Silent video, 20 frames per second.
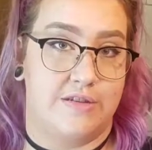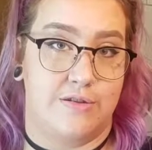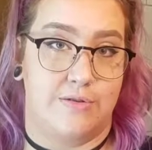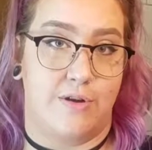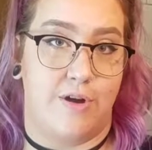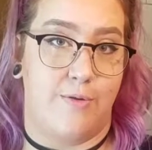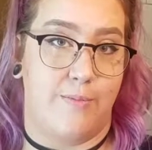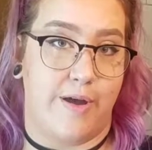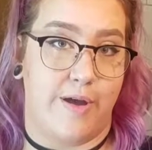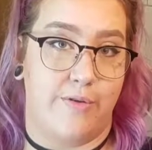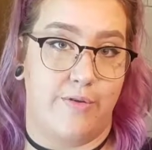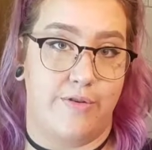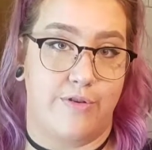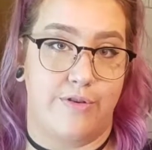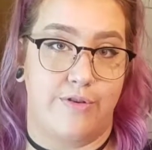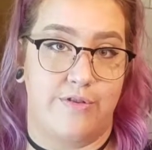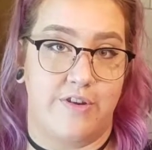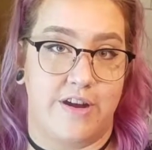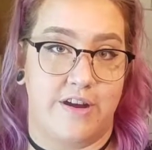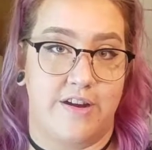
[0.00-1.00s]
throughout my whole
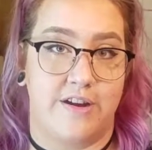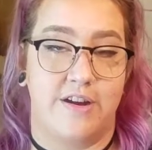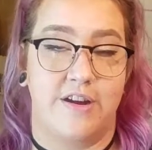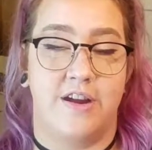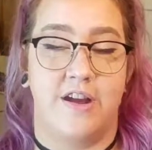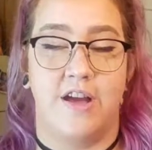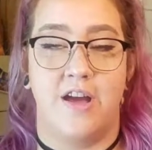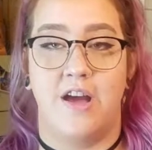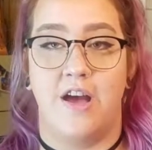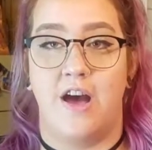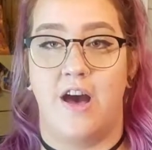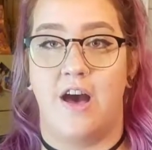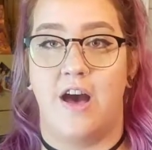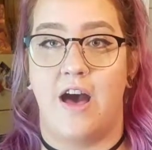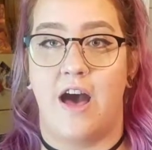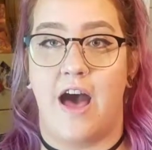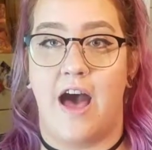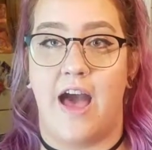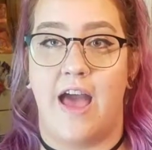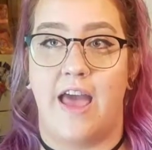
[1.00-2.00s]
career.
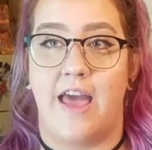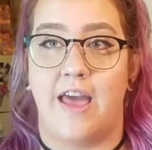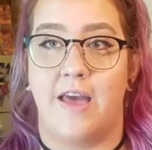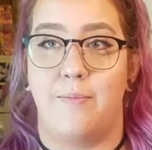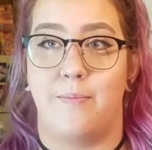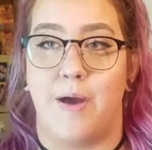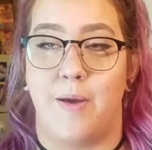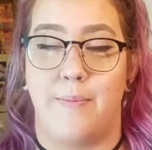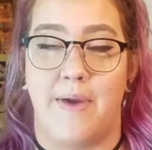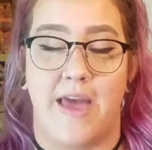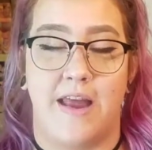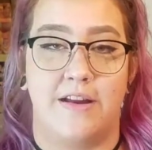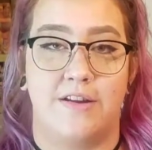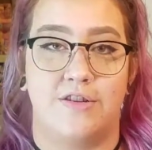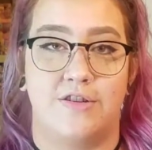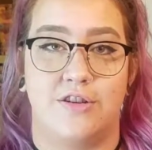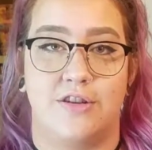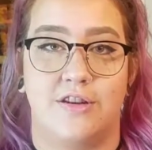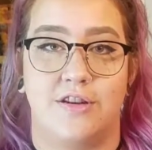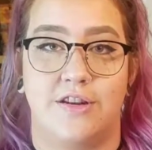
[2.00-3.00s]
My
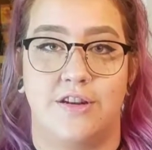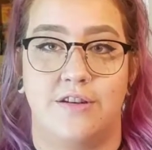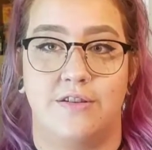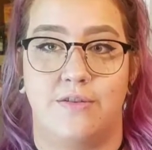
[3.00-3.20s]
manager,